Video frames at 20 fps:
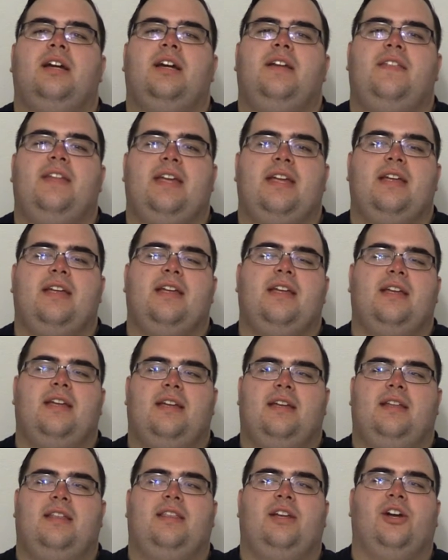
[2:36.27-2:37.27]

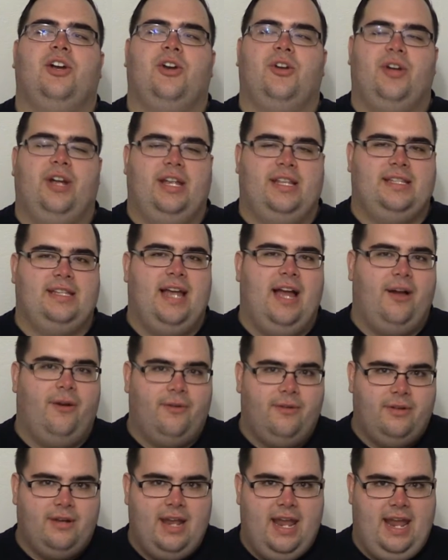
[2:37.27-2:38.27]
the girl gets out
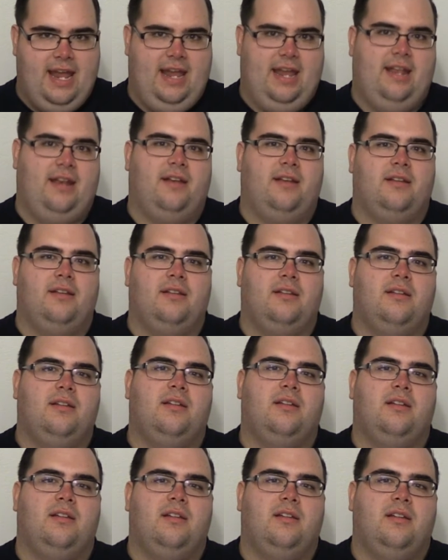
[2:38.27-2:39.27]
and
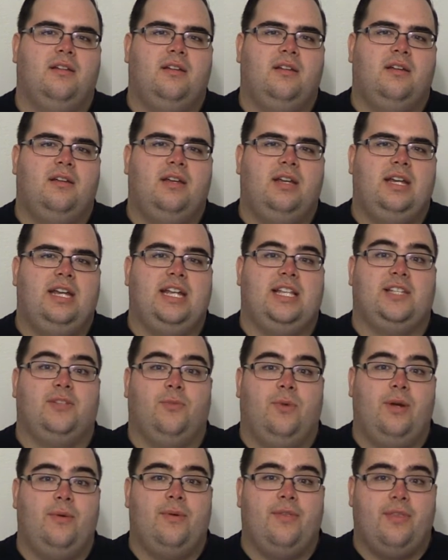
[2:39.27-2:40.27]
gets
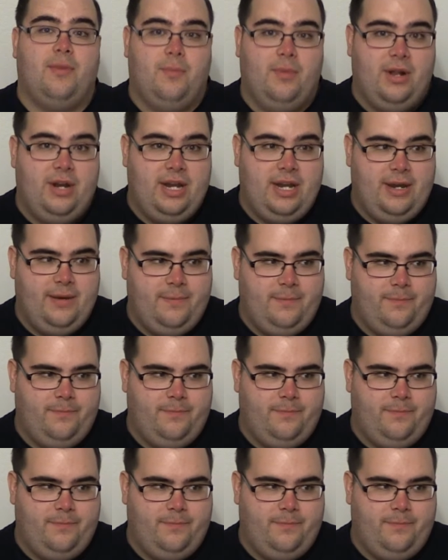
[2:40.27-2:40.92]
away with the money.